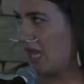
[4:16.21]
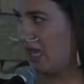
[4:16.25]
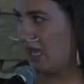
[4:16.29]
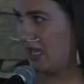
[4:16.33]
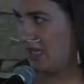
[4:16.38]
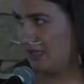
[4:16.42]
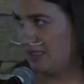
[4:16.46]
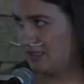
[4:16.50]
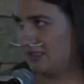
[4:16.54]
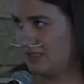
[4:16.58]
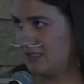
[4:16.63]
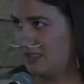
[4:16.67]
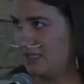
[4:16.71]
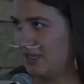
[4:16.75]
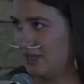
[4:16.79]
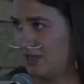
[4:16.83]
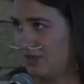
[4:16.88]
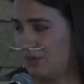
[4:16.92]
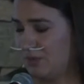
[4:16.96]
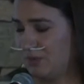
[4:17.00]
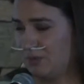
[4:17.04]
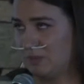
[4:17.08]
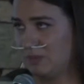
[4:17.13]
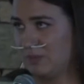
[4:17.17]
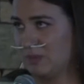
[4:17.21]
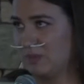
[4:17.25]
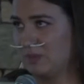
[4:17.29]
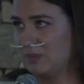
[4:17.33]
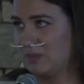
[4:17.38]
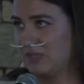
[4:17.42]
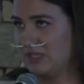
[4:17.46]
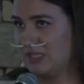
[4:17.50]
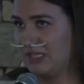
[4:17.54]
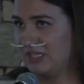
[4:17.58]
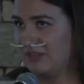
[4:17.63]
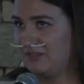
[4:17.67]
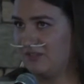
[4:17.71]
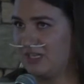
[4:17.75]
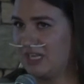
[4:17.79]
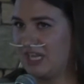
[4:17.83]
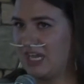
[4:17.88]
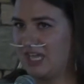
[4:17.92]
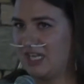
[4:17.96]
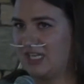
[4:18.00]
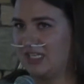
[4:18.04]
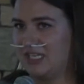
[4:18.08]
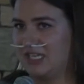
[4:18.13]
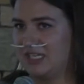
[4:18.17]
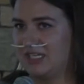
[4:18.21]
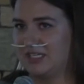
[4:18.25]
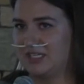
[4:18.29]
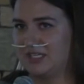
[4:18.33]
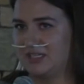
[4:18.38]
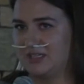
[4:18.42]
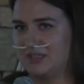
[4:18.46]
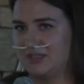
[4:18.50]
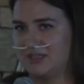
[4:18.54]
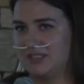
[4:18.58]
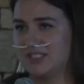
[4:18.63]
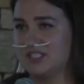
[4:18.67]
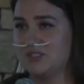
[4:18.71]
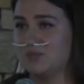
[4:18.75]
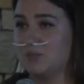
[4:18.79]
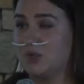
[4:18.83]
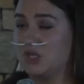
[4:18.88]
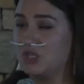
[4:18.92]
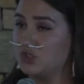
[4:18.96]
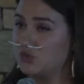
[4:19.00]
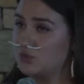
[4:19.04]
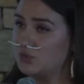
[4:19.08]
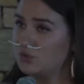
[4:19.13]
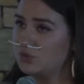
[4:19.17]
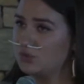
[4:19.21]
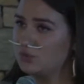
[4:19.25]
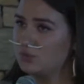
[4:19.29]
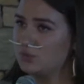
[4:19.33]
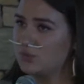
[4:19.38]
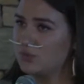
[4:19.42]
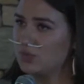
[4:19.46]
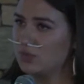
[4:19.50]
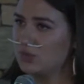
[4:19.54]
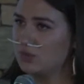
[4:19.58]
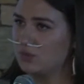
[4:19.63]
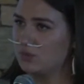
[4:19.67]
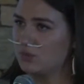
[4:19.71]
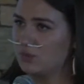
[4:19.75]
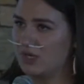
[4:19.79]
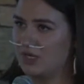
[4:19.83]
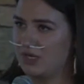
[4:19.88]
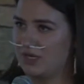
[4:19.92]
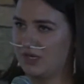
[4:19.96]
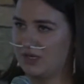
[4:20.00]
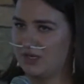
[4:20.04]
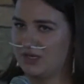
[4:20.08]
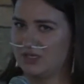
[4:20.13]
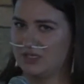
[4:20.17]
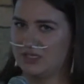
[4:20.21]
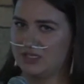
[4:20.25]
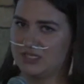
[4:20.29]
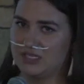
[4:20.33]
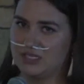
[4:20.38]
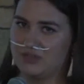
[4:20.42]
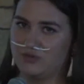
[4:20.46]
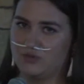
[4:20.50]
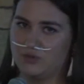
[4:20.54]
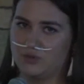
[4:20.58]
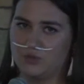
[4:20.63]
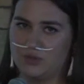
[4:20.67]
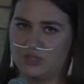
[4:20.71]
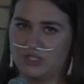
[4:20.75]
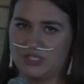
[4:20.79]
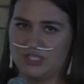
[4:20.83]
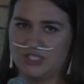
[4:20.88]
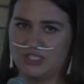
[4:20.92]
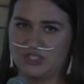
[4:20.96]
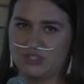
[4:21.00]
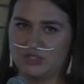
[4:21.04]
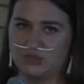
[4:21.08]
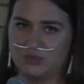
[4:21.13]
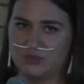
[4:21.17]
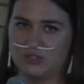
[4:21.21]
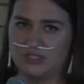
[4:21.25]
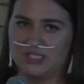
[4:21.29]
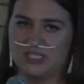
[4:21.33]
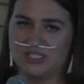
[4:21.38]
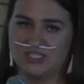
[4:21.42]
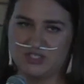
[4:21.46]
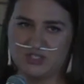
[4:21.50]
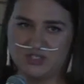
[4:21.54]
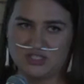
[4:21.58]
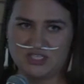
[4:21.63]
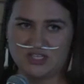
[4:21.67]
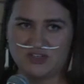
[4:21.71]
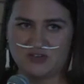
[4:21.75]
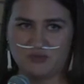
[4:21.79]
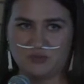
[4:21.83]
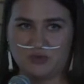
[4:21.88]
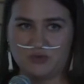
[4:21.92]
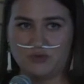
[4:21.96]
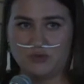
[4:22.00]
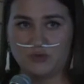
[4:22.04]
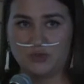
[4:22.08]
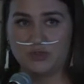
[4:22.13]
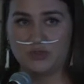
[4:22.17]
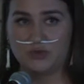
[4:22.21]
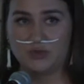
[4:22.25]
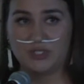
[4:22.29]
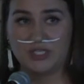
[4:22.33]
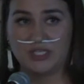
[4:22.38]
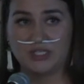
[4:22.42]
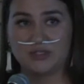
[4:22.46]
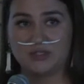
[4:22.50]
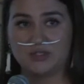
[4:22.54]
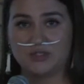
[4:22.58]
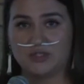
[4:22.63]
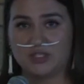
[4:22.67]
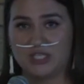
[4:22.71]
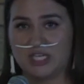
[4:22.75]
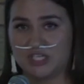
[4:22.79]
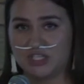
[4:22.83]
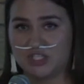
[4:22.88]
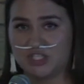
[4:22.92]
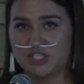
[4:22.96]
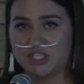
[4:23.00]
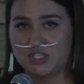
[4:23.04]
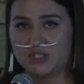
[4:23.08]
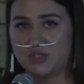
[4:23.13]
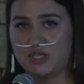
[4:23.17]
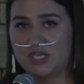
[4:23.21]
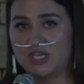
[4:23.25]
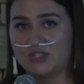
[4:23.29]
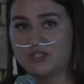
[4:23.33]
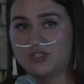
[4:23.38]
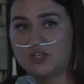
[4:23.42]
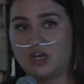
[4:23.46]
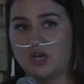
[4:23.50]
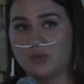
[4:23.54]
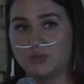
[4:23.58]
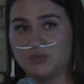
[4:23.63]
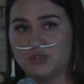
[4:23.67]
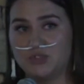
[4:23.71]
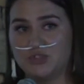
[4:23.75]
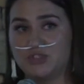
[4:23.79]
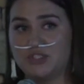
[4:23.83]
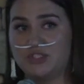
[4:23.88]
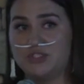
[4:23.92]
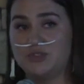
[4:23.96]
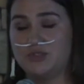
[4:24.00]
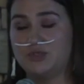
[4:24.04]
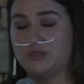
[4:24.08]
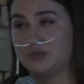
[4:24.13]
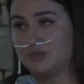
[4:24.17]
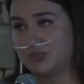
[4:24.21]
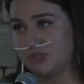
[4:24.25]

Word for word: And um, they even had like a smudge room where if you wanted to cleanse yourself before going in the collection, you had the opportunity to do